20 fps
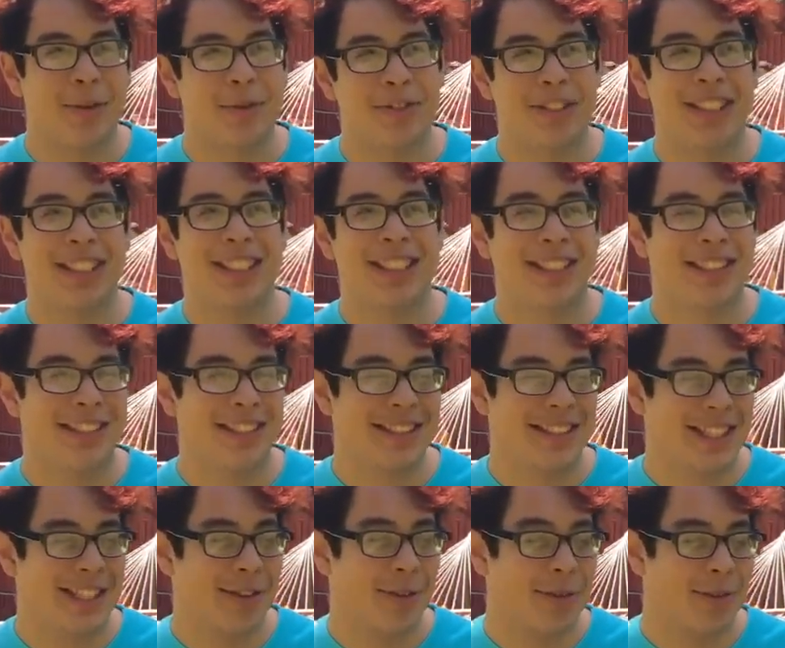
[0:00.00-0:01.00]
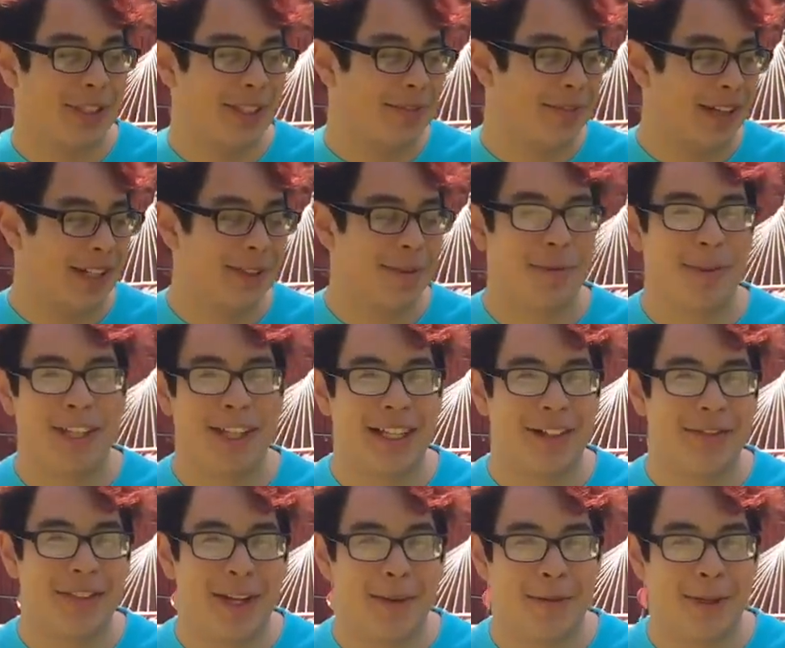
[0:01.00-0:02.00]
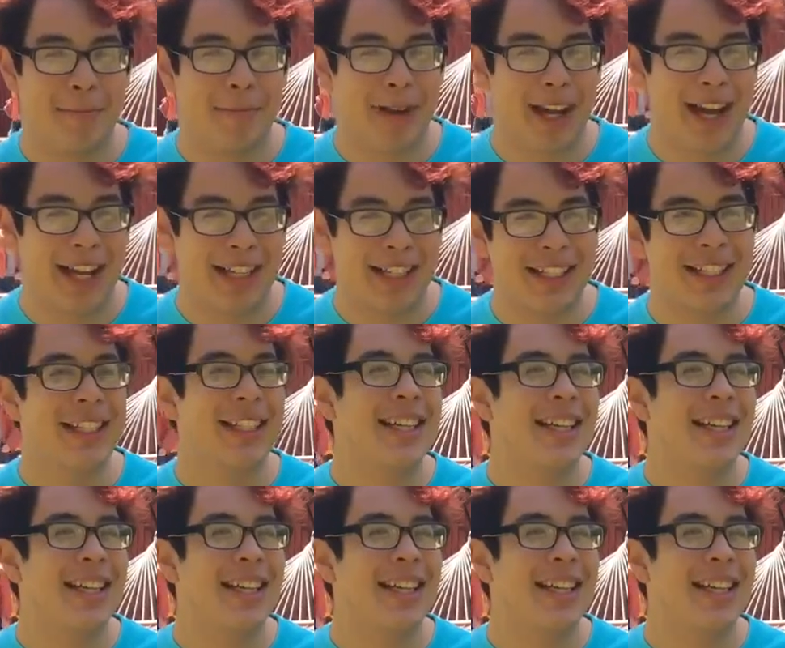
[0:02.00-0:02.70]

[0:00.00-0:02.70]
over the years like always find a way of coming back